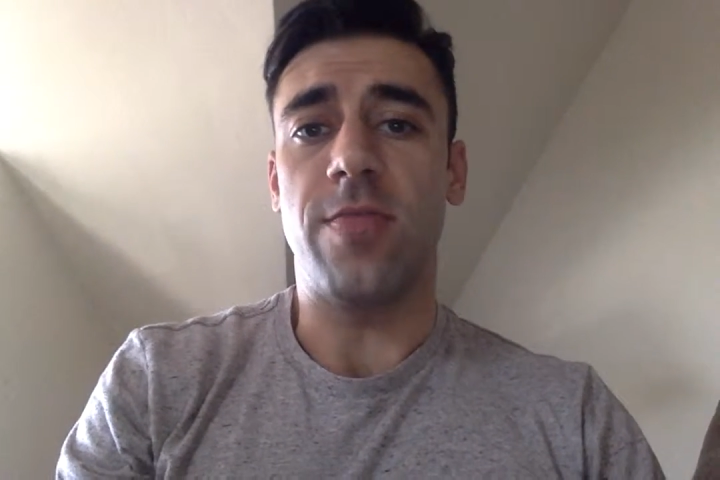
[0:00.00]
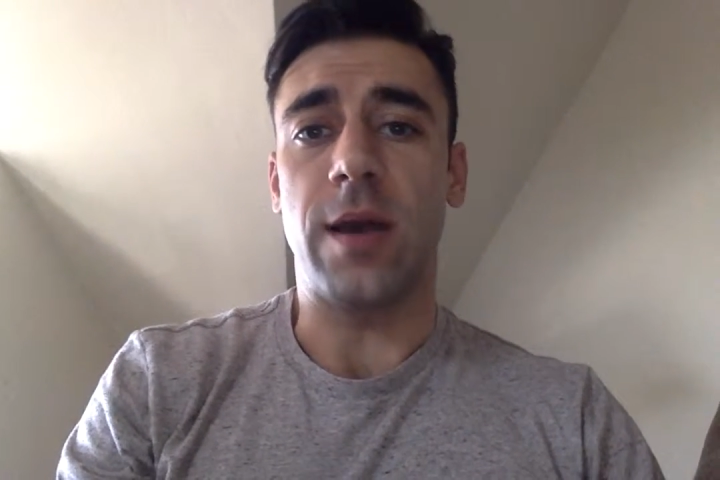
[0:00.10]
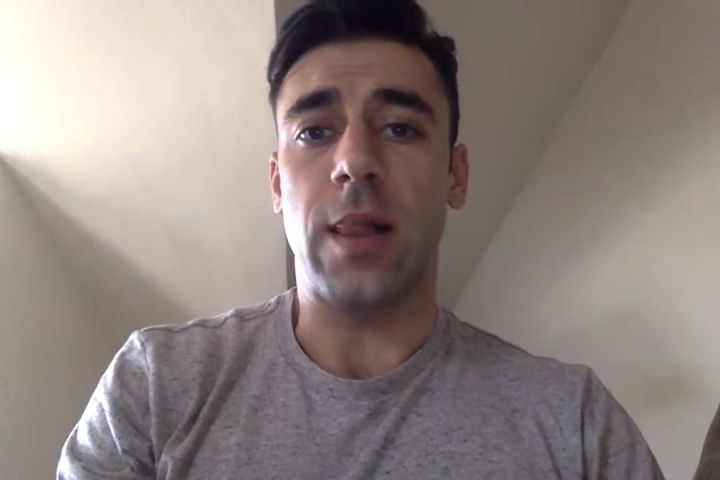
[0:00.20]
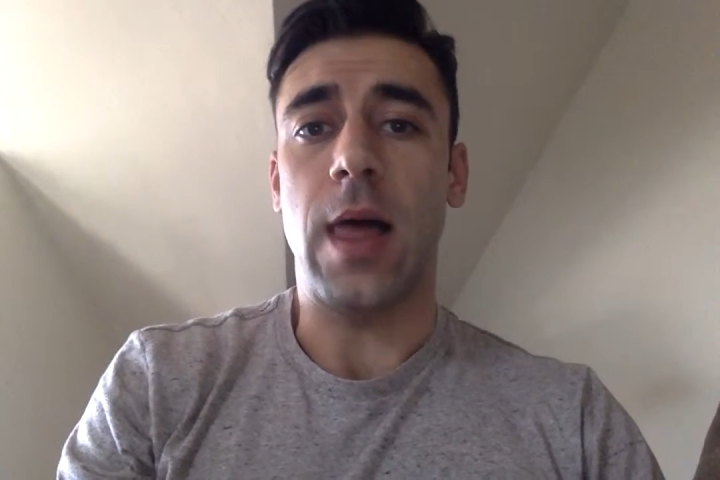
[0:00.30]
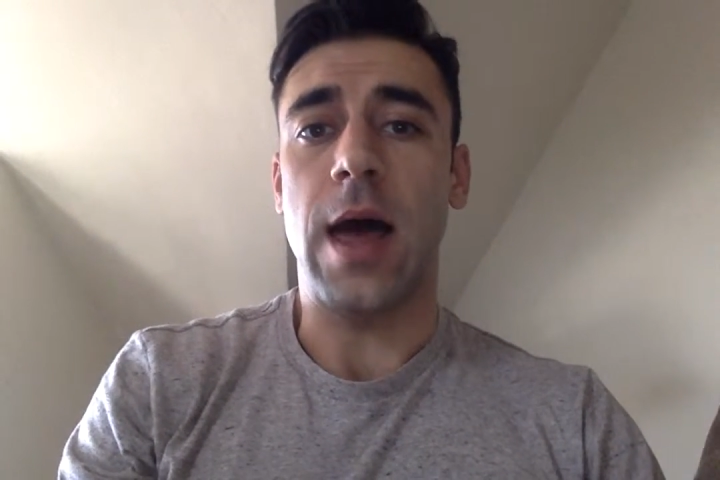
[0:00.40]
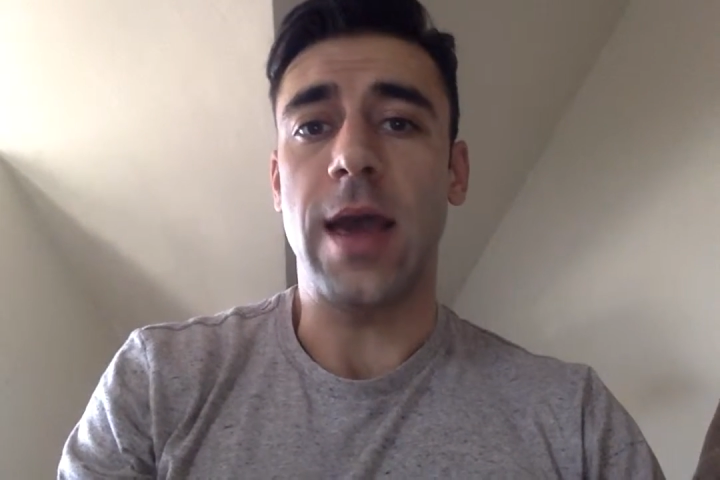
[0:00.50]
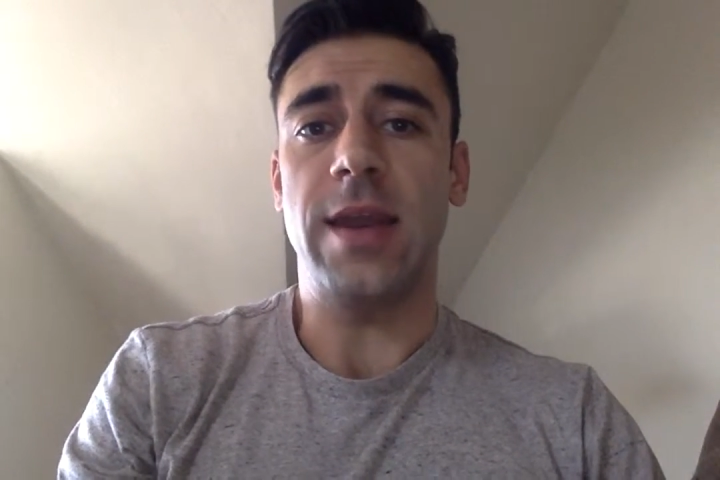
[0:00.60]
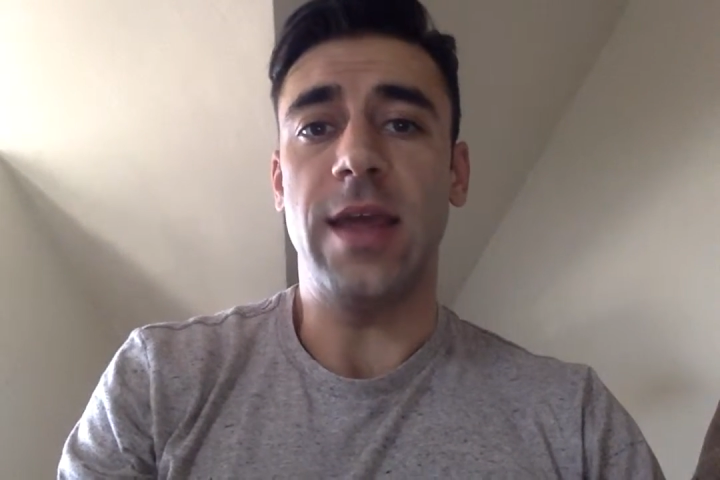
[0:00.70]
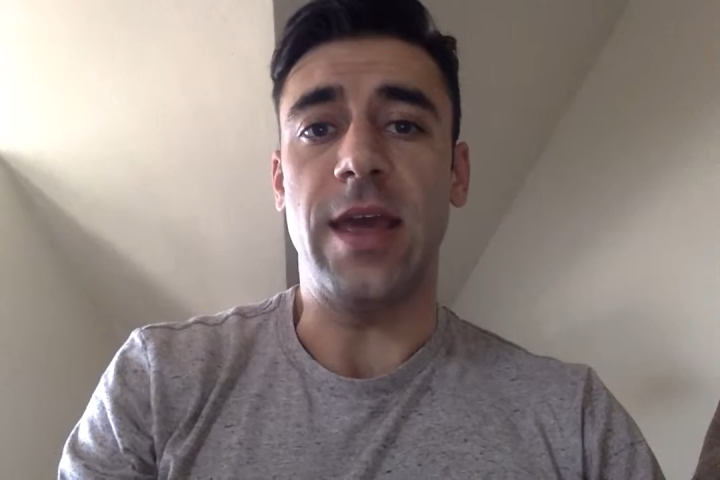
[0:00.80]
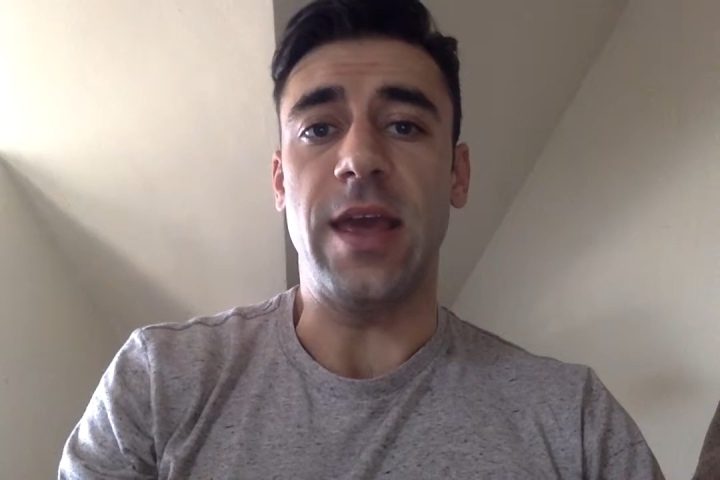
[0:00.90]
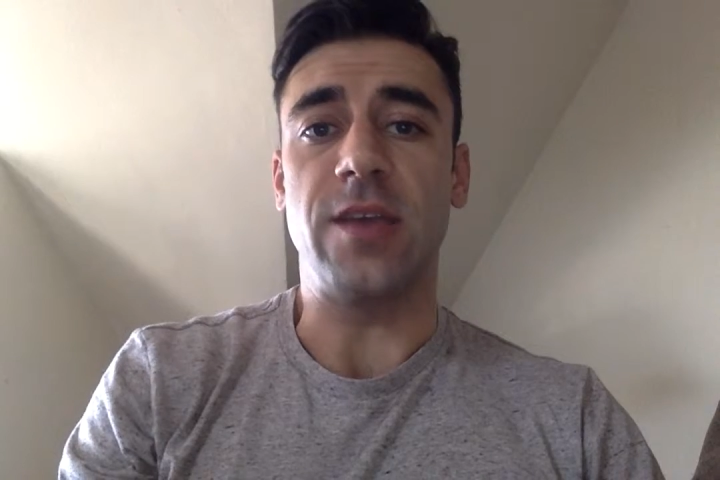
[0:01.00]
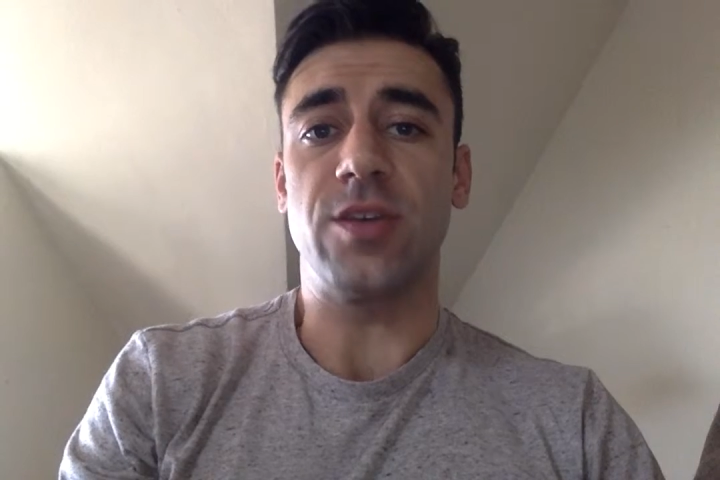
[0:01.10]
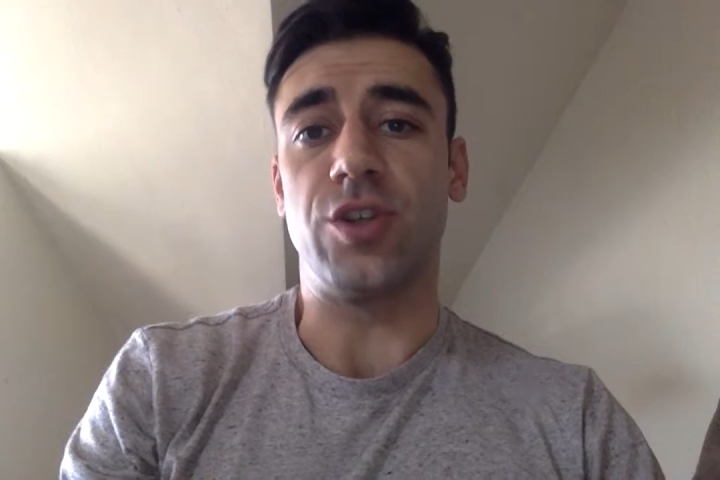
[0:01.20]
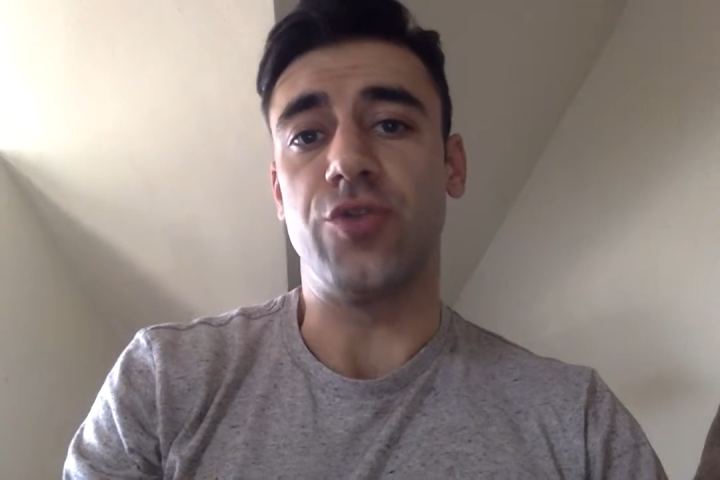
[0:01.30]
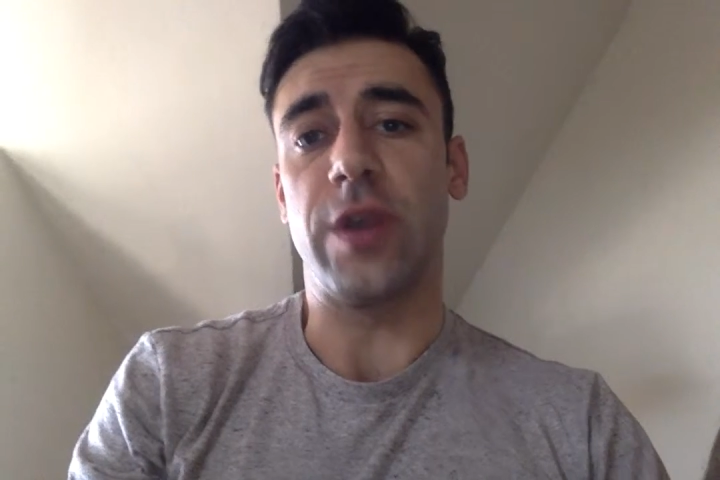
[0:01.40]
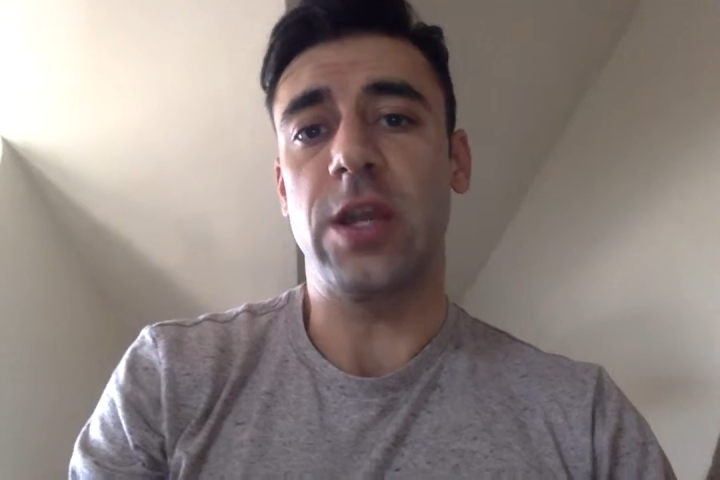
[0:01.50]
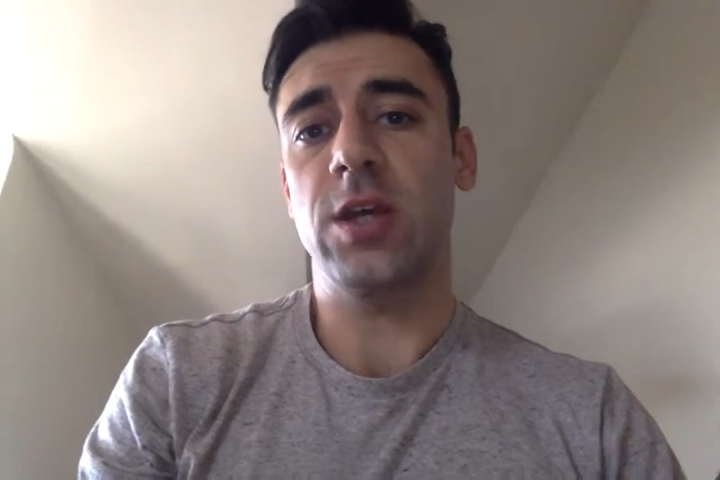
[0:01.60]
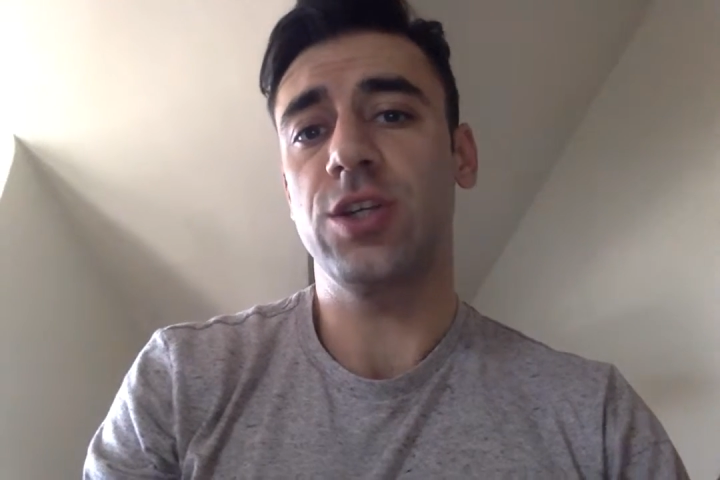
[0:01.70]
the client is Katrina.